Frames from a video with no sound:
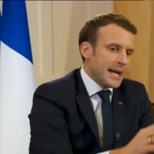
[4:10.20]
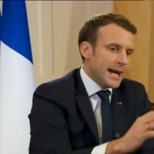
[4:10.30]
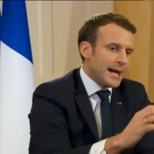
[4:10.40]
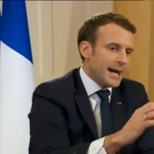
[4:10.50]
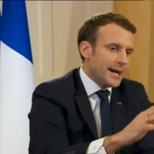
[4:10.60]

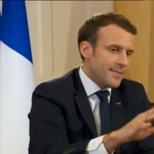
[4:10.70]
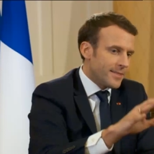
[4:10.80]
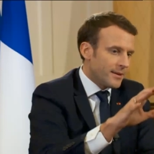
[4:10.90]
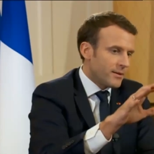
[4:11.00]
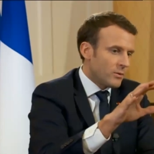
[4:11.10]
Uh, I
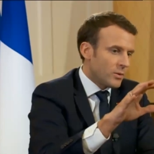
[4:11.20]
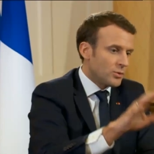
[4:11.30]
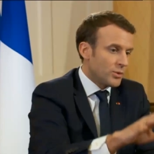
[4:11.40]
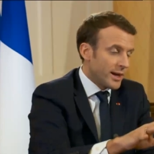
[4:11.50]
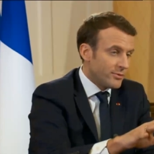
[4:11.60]
think
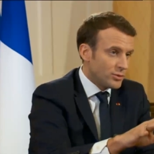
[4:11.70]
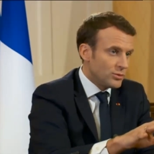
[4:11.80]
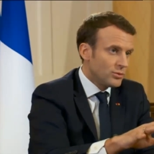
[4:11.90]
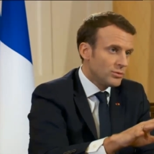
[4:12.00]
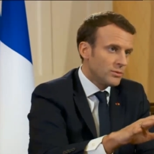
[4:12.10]
what we have to
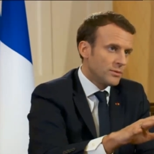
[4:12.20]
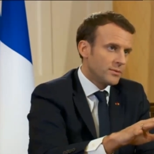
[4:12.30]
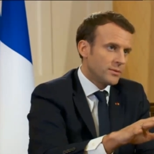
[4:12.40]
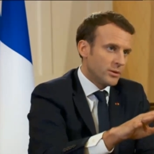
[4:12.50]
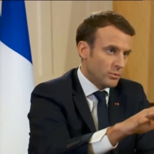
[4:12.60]
do
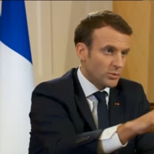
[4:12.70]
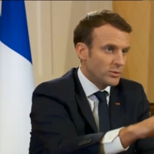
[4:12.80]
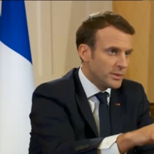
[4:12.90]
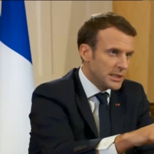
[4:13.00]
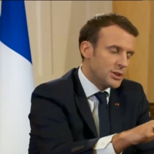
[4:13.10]
and what
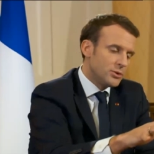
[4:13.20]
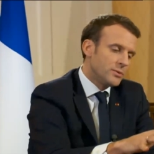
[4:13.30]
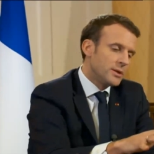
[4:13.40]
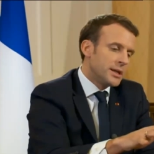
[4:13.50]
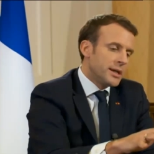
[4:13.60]
we will
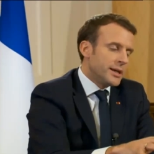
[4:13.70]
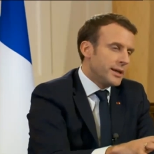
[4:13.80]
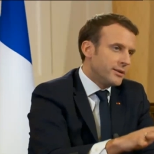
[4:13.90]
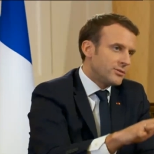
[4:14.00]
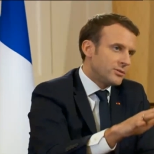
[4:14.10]
do
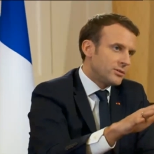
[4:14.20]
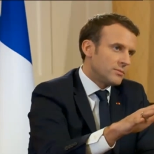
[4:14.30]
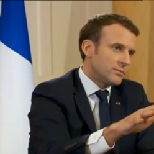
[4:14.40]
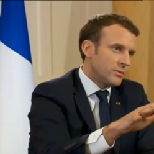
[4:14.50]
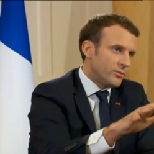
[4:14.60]
is
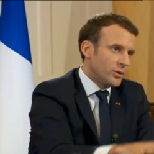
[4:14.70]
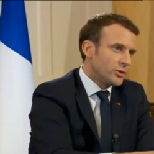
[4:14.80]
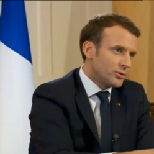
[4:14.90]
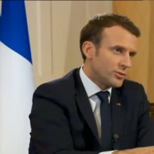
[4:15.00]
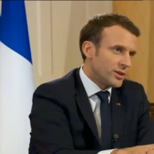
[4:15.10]

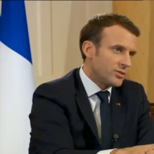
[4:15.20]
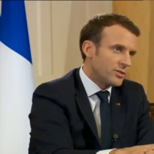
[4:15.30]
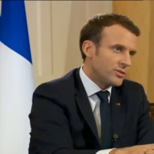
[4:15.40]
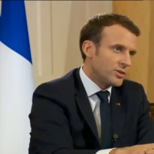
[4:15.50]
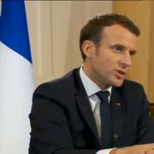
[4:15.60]
first to take the
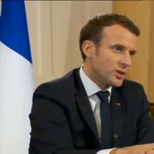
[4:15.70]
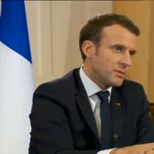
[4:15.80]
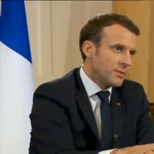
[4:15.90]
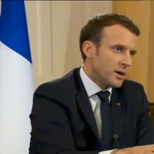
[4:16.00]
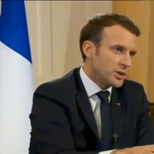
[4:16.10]
decision
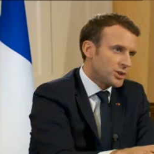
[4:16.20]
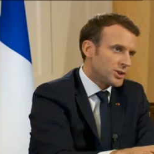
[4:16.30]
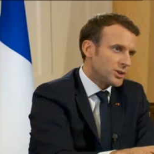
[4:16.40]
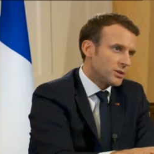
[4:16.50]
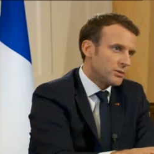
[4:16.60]
in
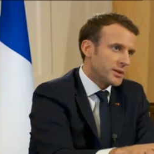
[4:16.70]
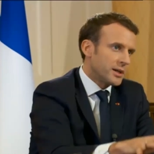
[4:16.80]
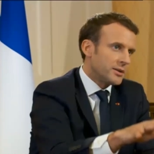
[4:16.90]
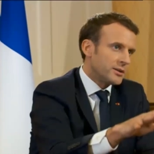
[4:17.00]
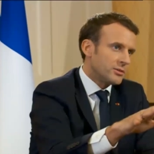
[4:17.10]
March
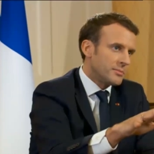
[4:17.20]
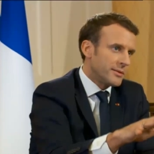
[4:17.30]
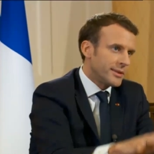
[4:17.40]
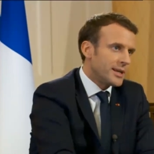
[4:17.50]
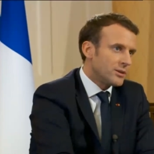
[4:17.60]
regarding the
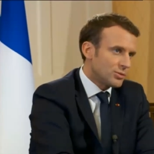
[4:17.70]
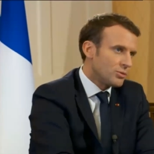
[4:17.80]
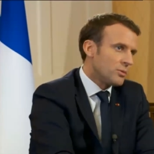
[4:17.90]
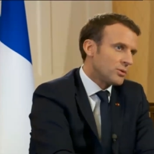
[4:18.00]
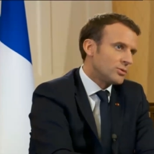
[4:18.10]
mandate
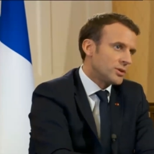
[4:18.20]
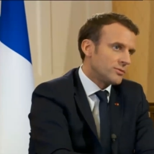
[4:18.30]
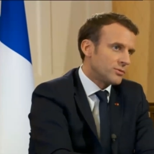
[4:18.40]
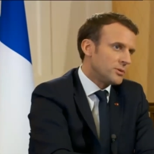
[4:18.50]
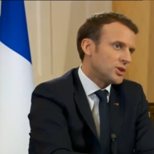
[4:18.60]
we want to
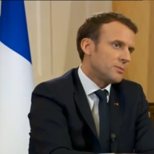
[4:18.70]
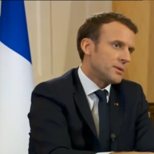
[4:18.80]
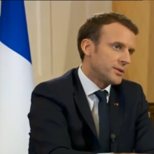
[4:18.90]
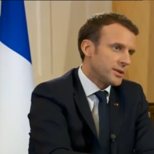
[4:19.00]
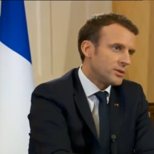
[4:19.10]
give to Michel
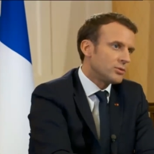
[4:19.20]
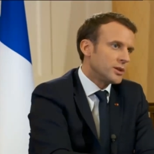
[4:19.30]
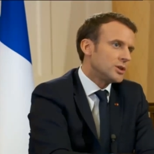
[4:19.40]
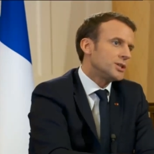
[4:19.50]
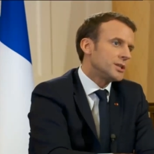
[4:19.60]
Barnier to
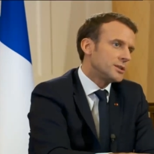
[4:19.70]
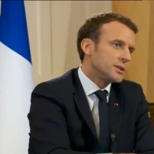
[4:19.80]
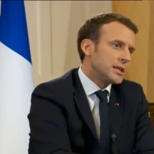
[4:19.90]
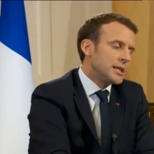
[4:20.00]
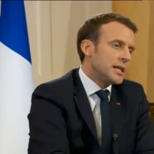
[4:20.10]
negotiate.
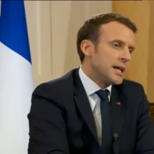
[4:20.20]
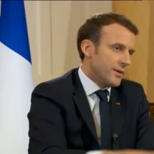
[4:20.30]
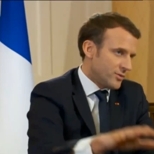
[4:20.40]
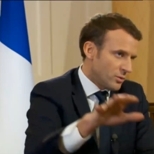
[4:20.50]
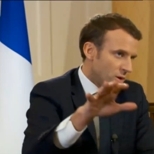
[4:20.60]

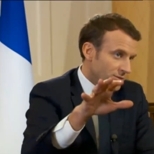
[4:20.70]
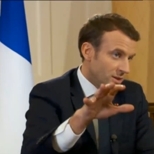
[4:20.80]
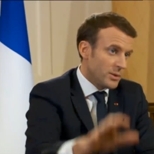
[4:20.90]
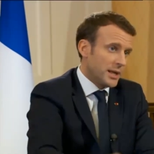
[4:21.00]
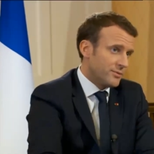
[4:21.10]
Afterwards,
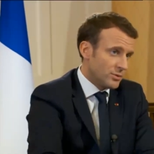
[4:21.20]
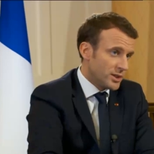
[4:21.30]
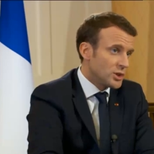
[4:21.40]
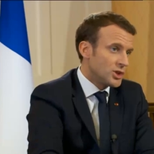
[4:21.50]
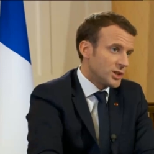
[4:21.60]
you will have to
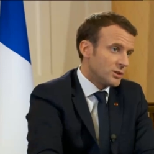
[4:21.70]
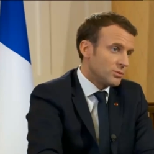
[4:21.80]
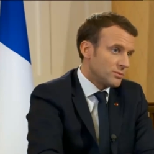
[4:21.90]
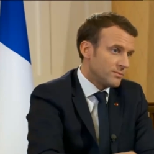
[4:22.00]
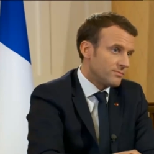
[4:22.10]
negotiate
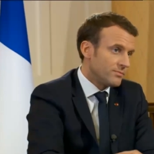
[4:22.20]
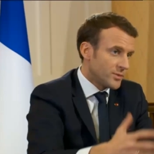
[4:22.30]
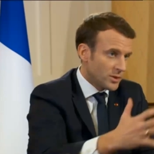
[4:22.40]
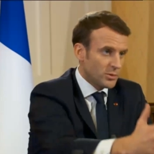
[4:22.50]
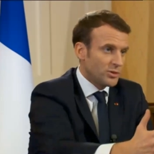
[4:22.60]

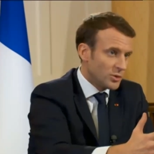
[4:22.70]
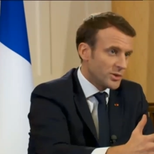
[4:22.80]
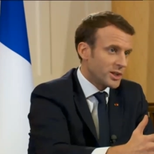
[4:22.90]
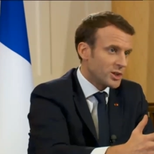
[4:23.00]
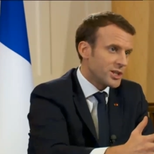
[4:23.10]
with your
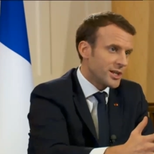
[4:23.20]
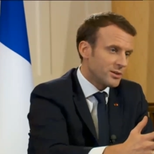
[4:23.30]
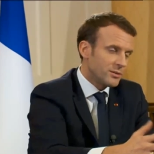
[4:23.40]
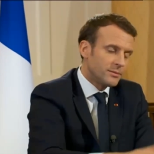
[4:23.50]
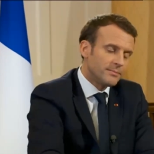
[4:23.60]

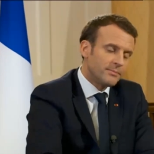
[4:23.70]
negotiator.